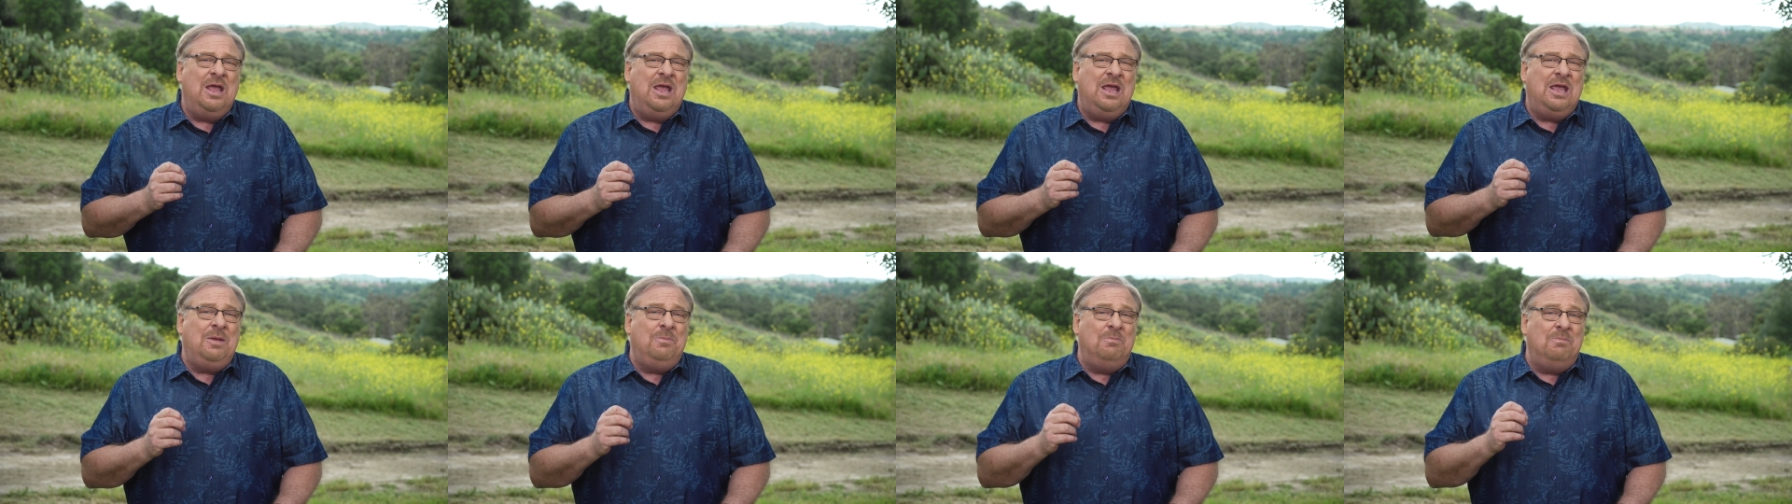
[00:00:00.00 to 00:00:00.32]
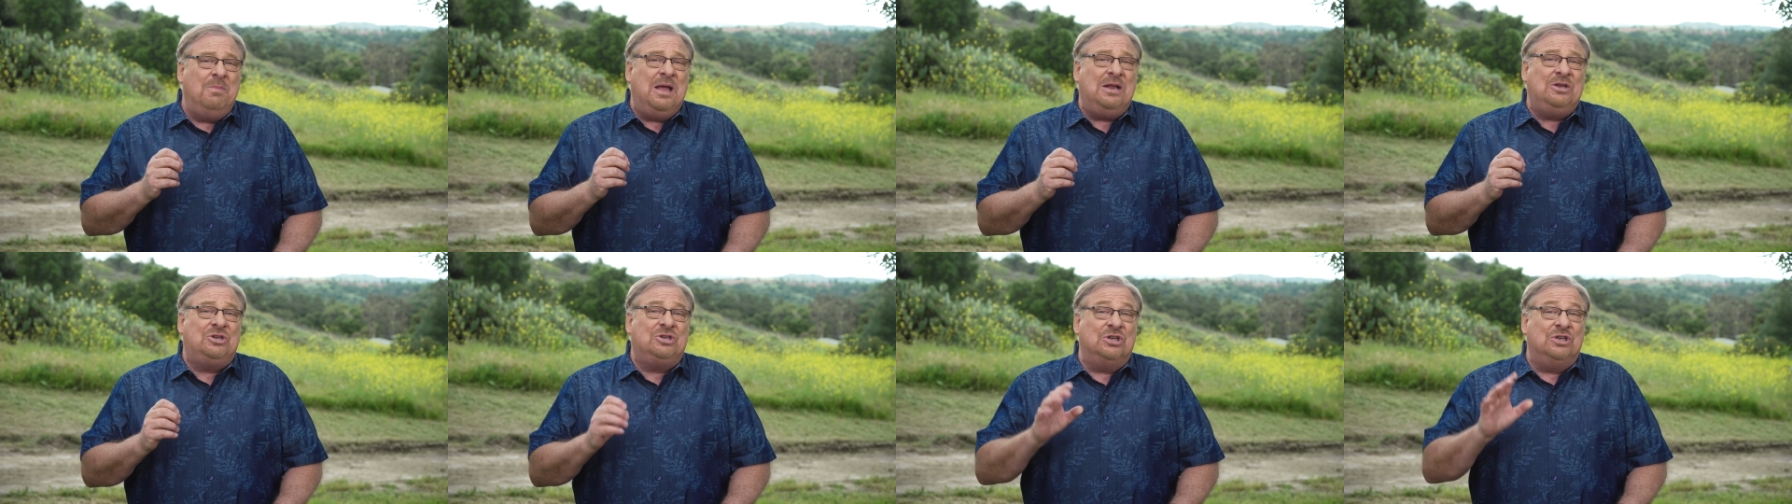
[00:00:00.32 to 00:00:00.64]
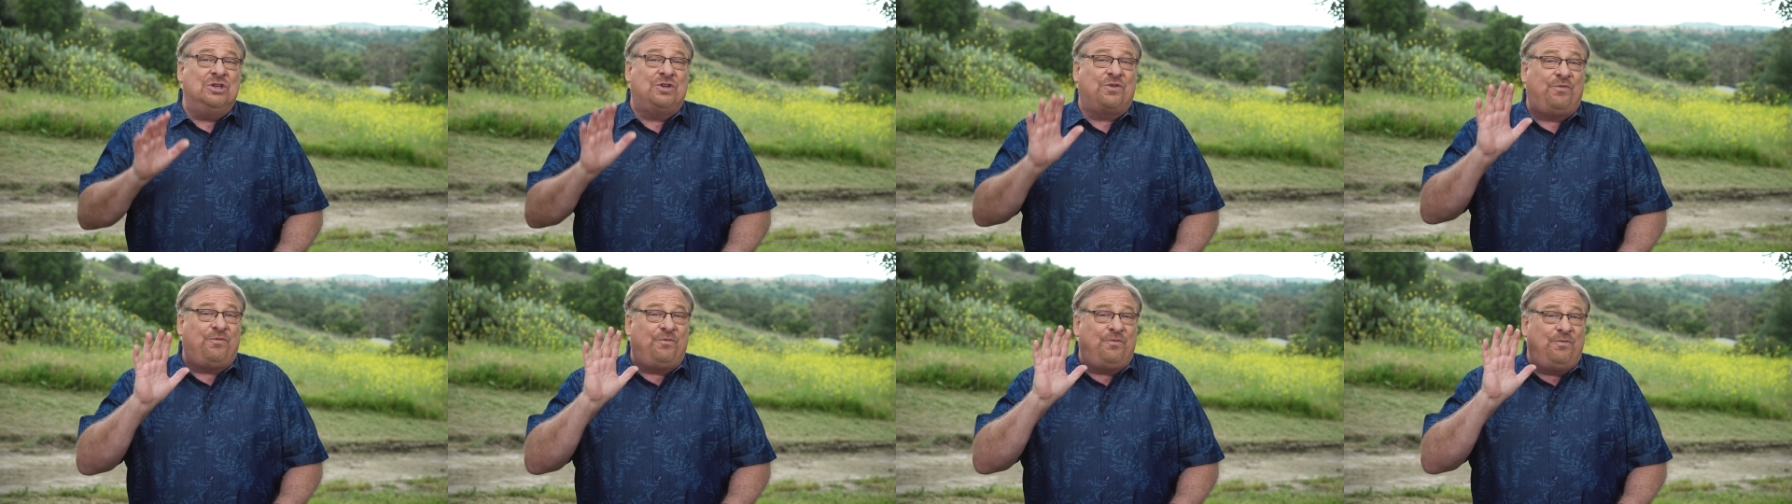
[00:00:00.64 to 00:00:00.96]
he
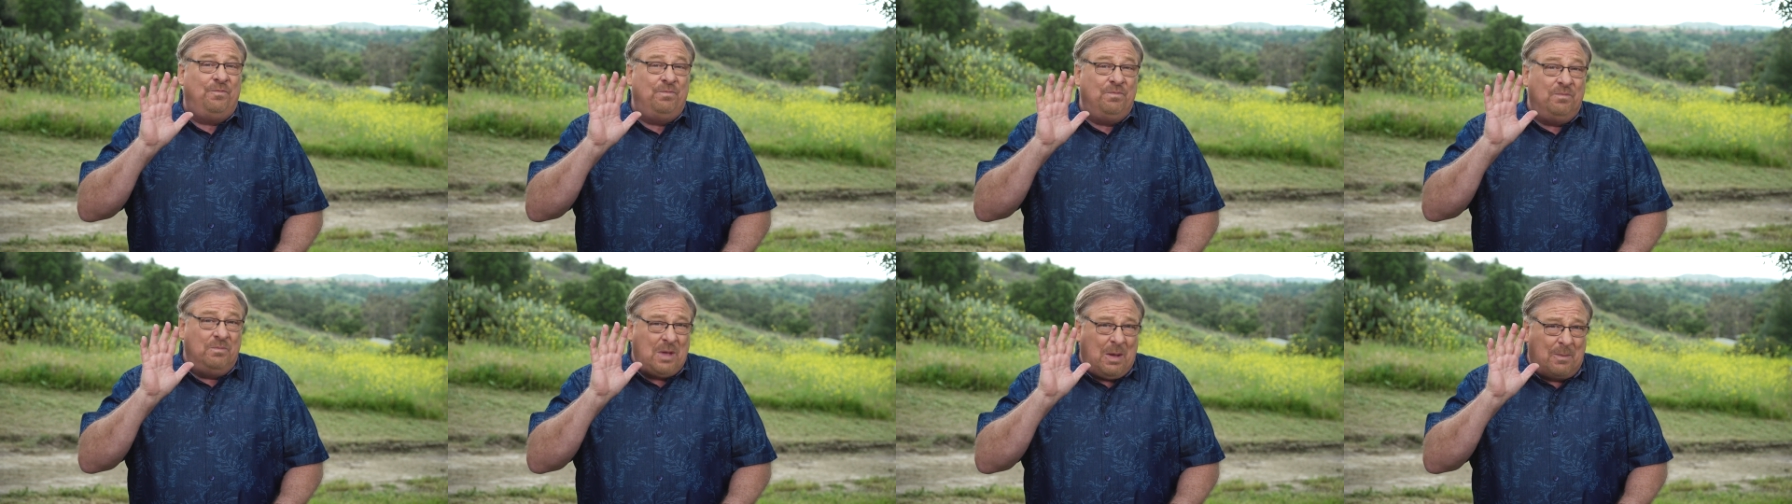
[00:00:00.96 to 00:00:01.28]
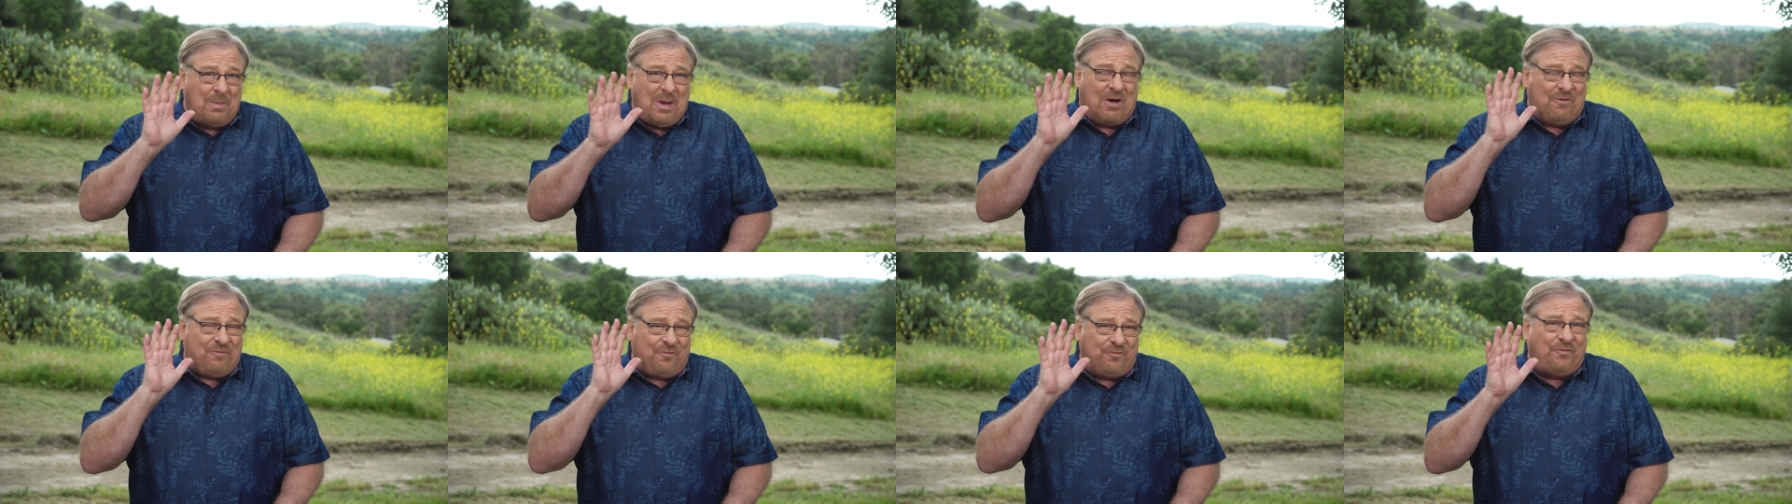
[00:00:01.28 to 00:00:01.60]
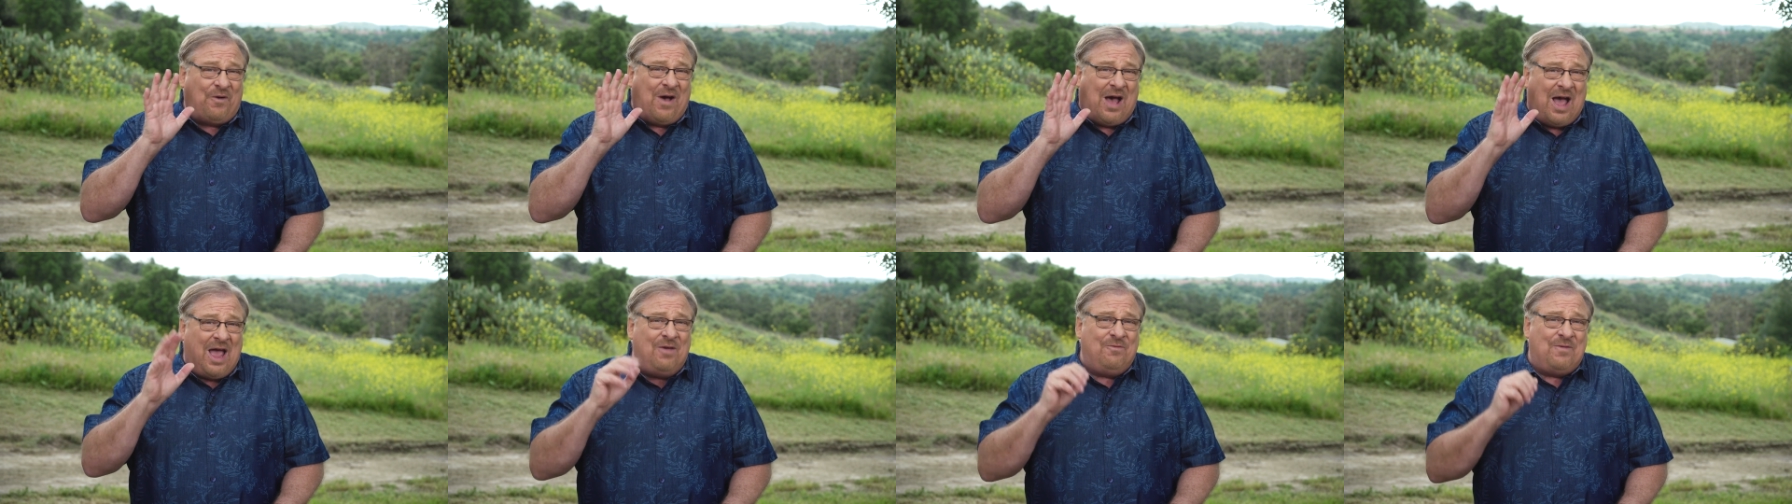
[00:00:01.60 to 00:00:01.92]
mentions about
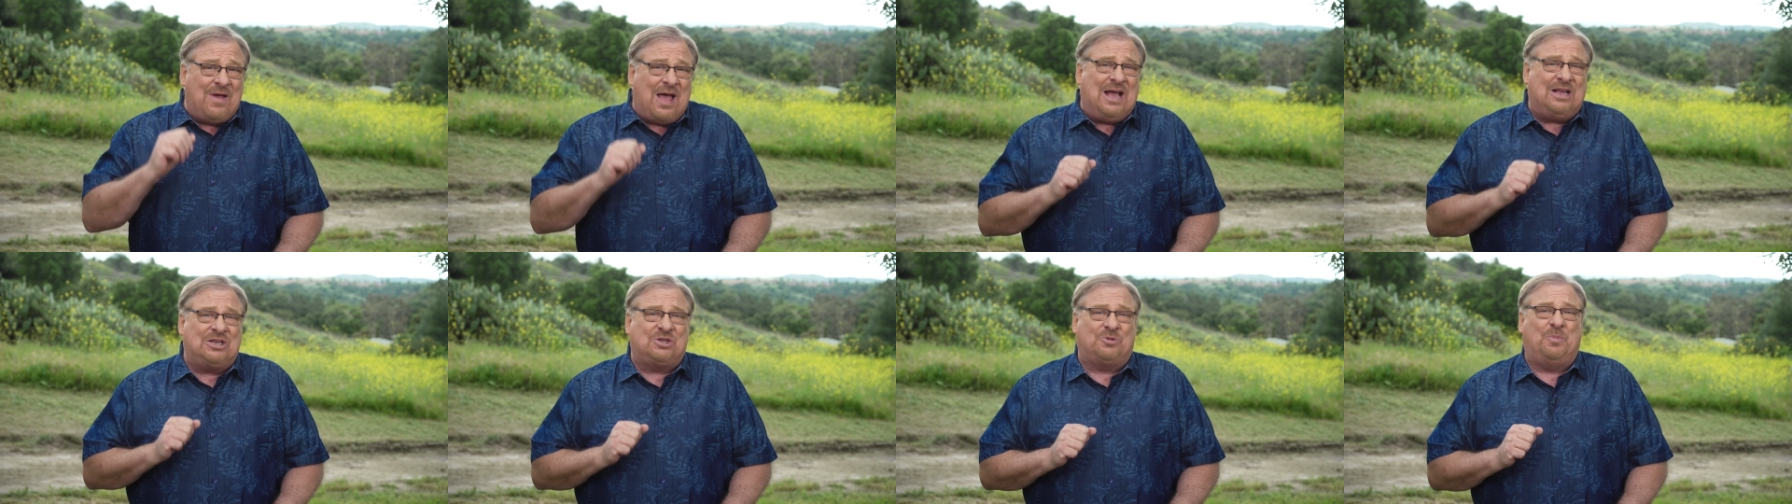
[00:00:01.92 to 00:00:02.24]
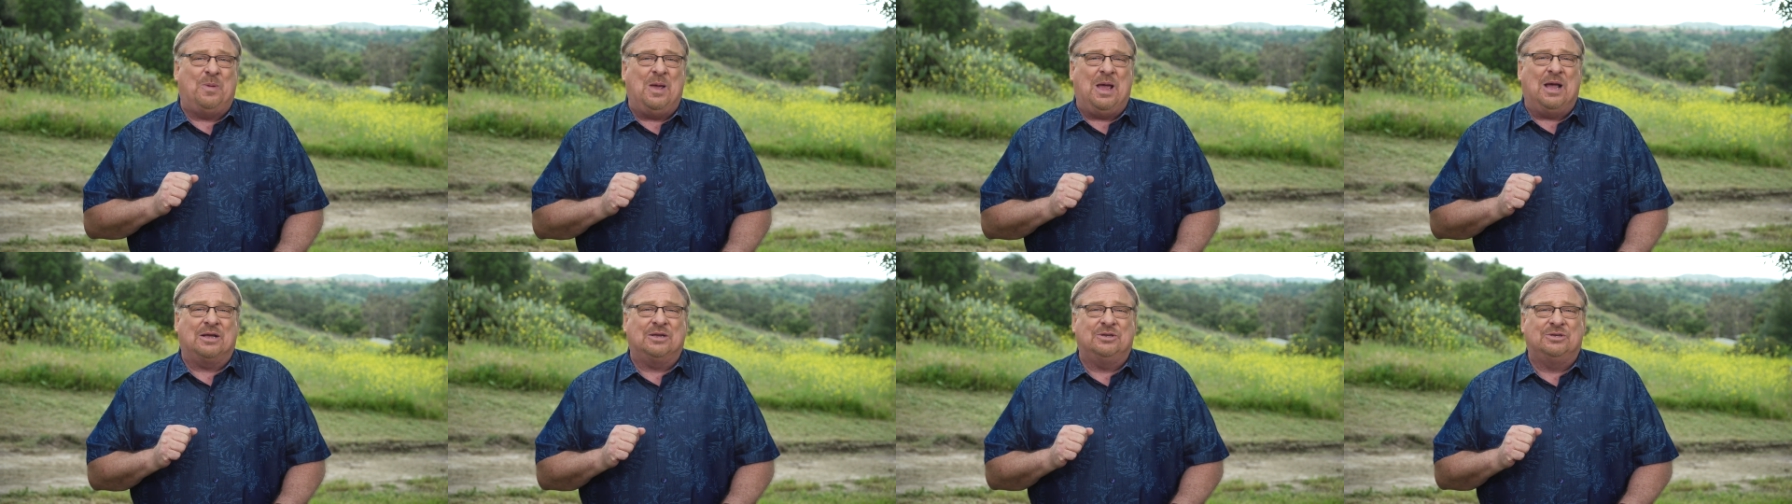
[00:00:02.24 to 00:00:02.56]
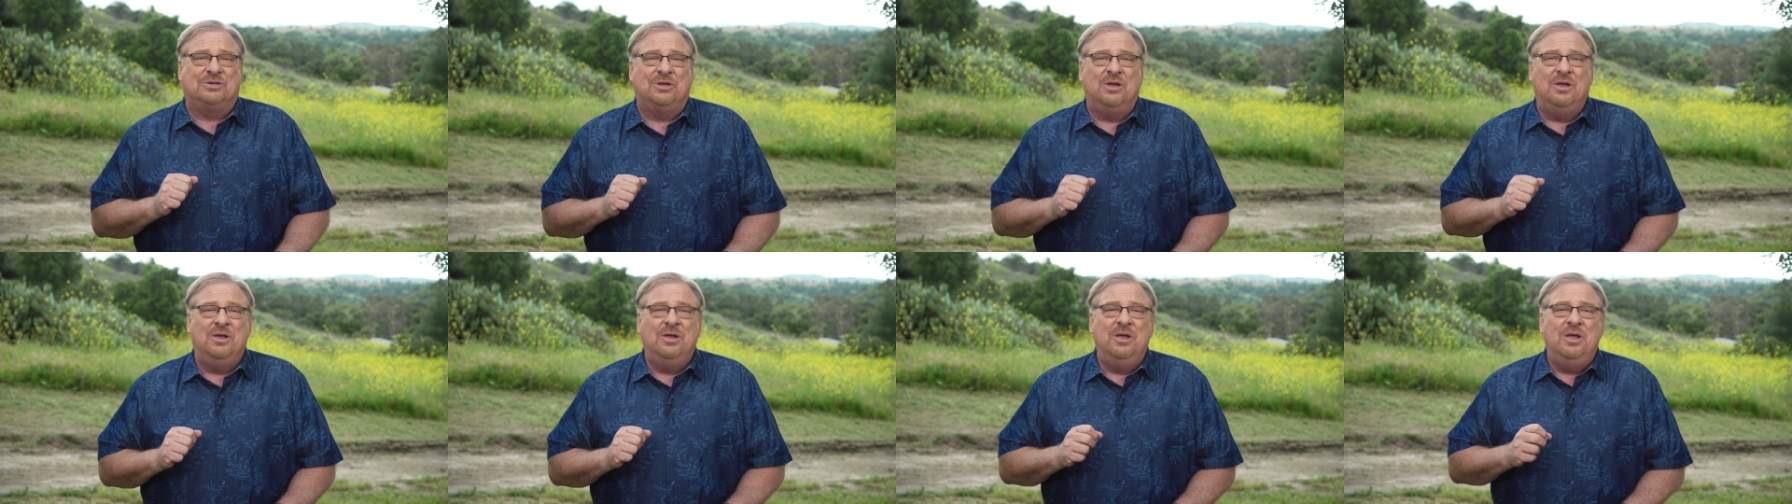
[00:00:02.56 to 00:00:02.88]
5
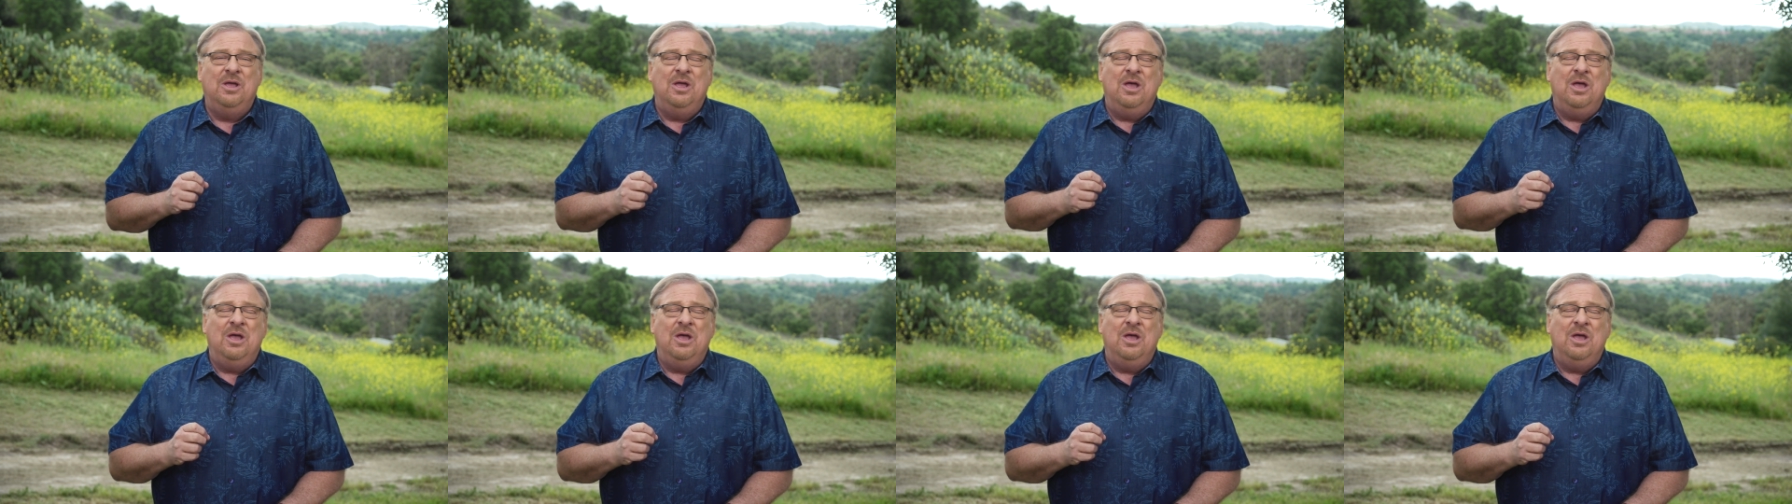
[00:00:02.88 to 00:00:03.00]
aspects